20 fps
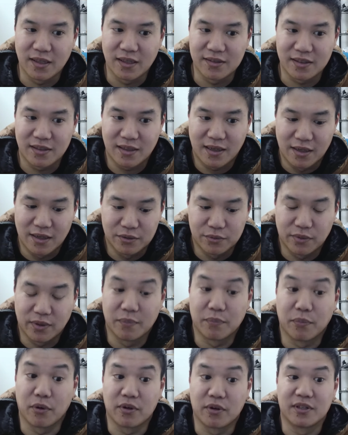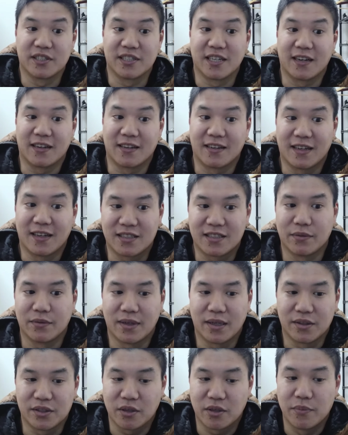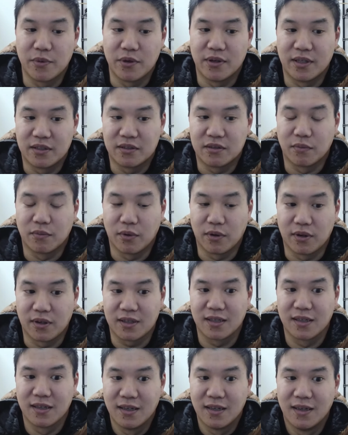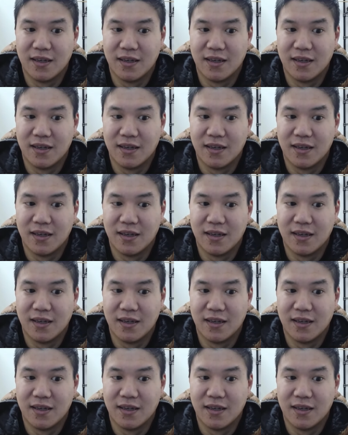I was wearing a Burton jacket actually when I was commuting to work,